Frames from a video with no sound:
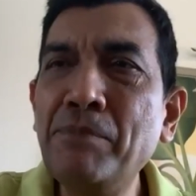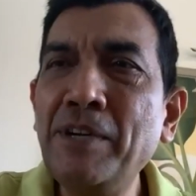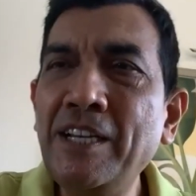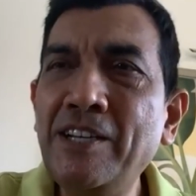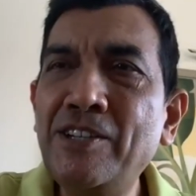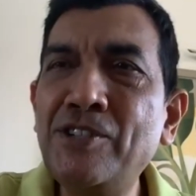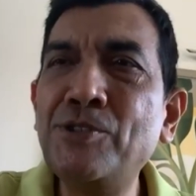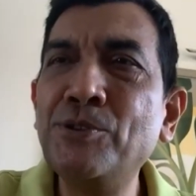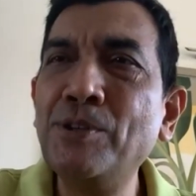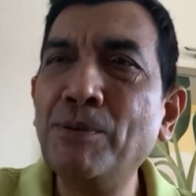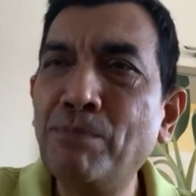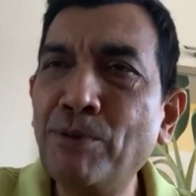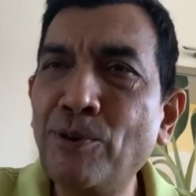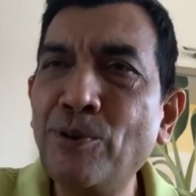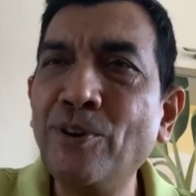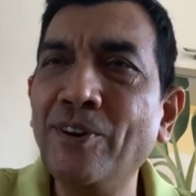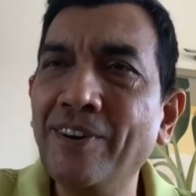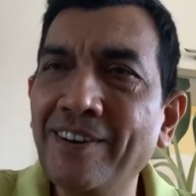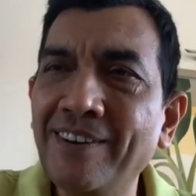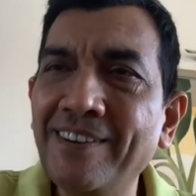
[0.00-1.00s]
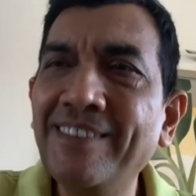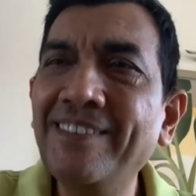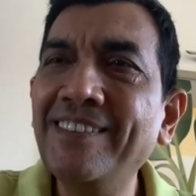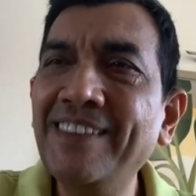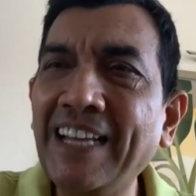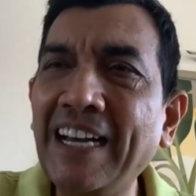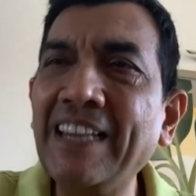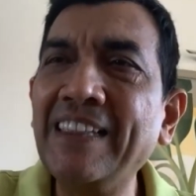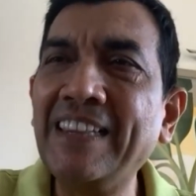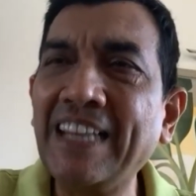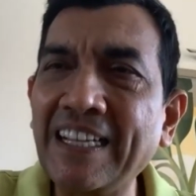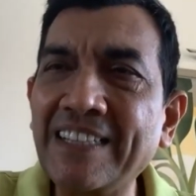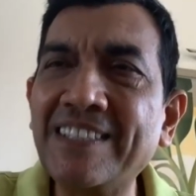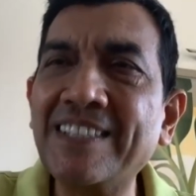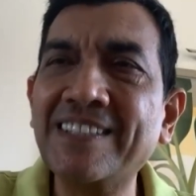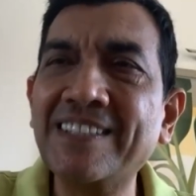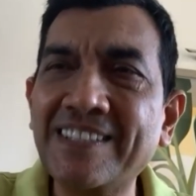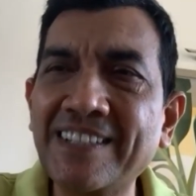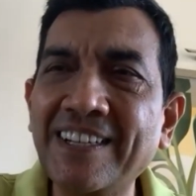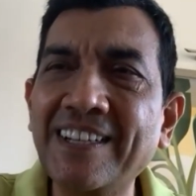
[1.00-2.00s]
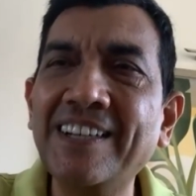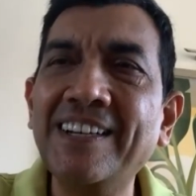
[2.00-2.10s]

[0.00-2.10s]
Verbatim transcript: meat to the bone. That that's